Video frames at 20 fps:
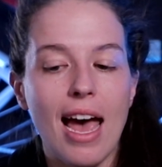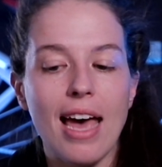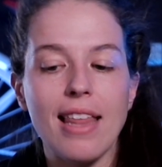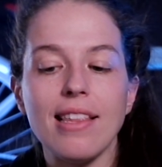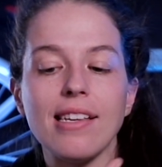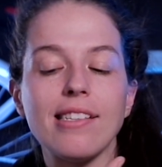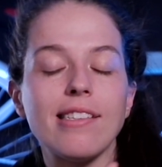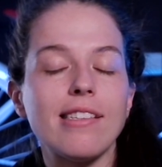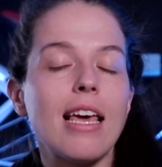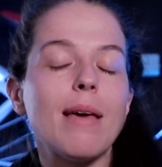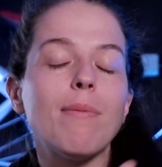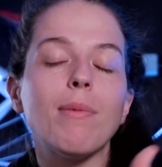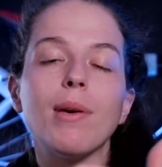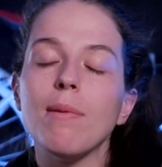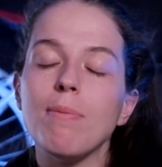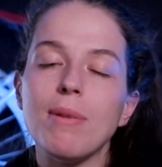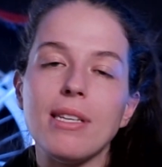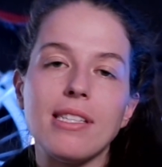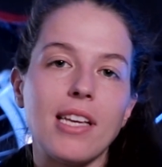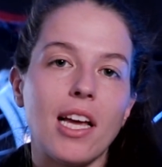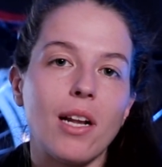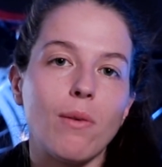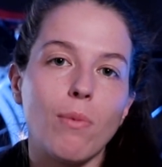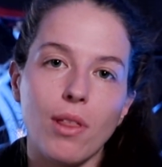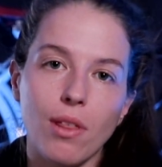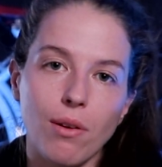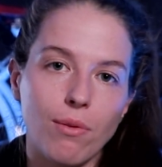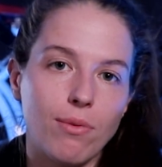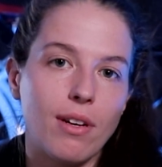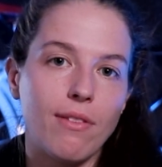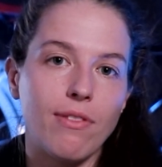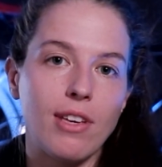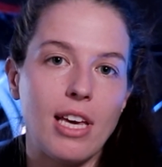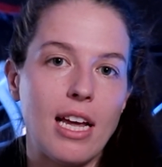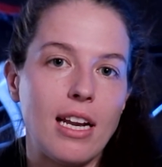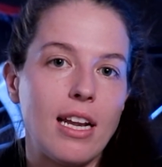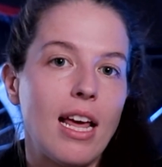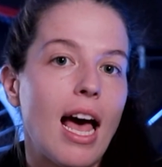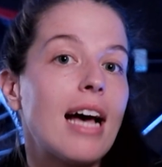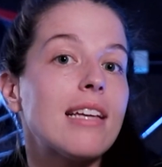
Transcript: And the same can be said with the Rivian.